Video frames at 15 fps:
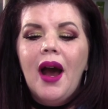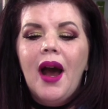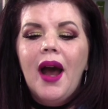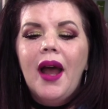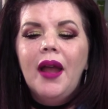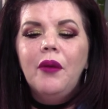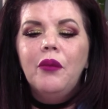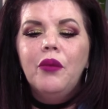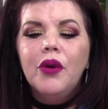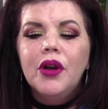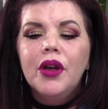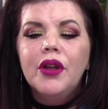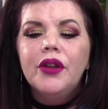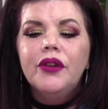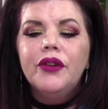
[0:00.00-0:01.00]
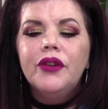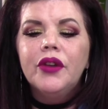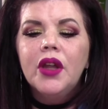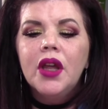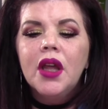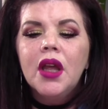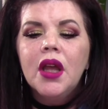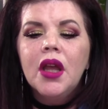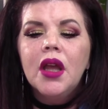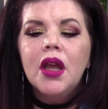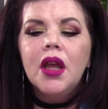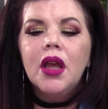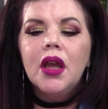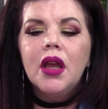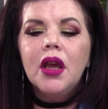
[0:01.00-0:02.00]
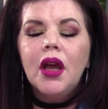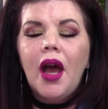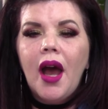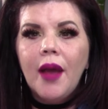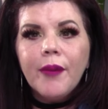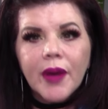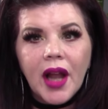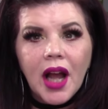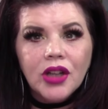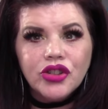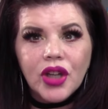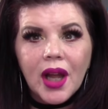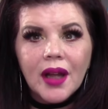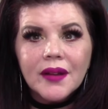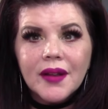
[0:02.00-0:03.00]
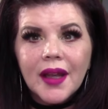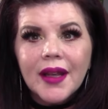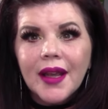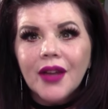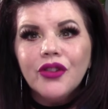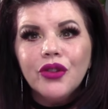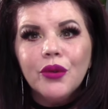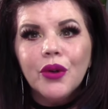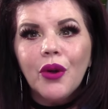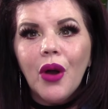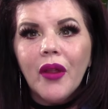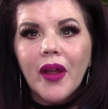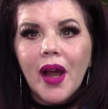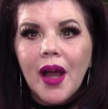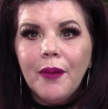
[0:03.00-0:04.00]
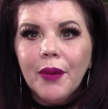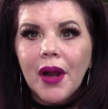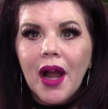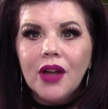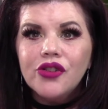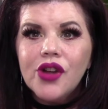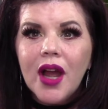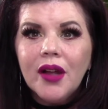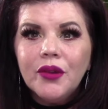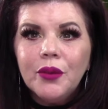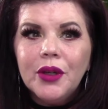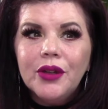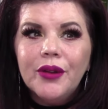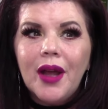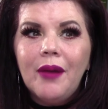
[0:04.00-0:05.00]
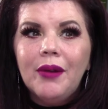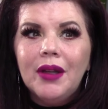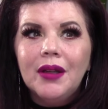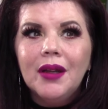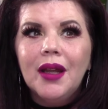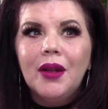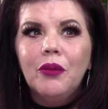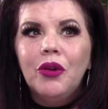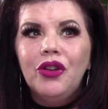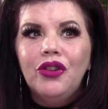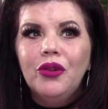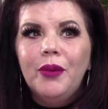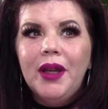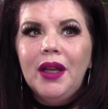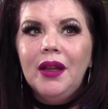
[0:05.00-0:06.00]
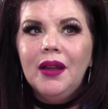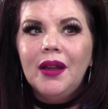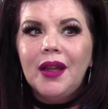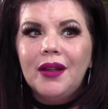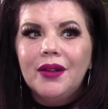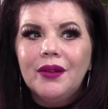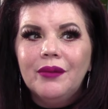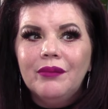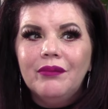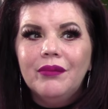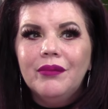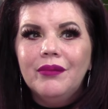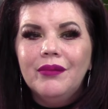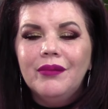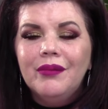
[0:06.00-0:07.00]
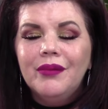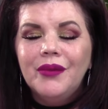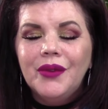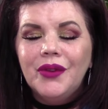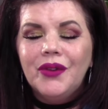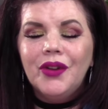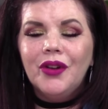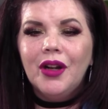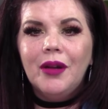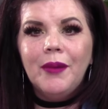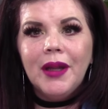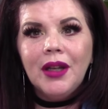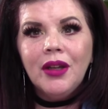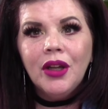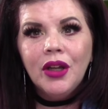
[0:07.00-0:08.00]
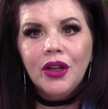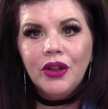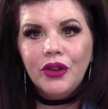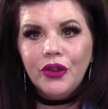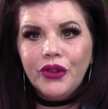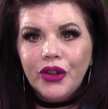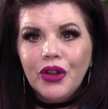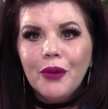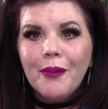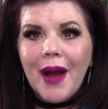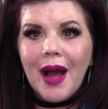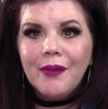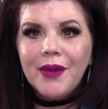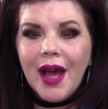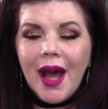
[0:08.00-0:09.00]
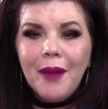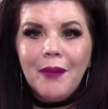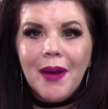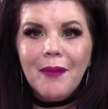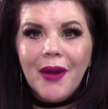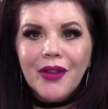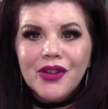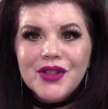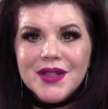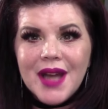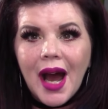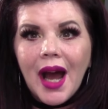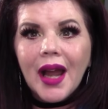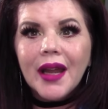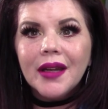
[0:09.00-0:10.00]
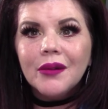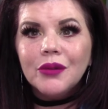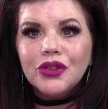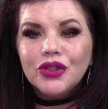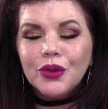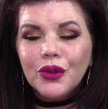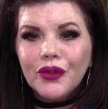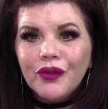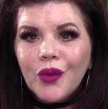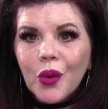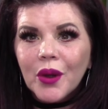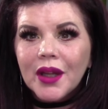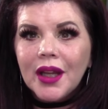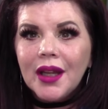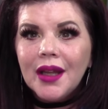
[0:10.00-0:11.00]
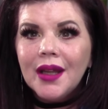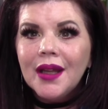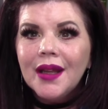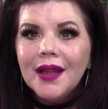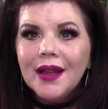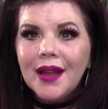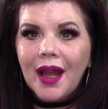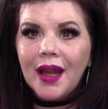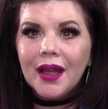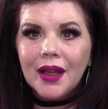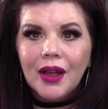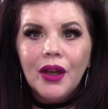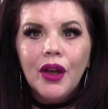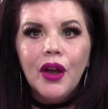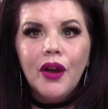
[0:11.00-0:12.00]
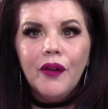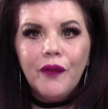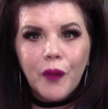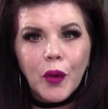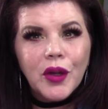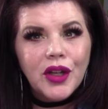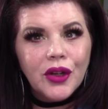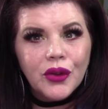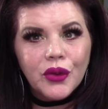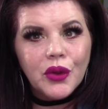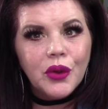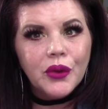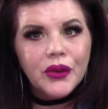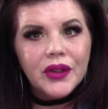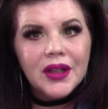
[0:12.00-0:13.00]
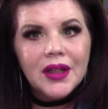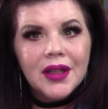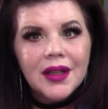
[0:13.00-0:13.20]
I was a hypochondriac. I guess you would call it a hypochondriac. Well, I mean, like, wouldn't you be? Like, do you know what I mean? You see, your mom died. My mother died when she was 40. Like, 40 years old.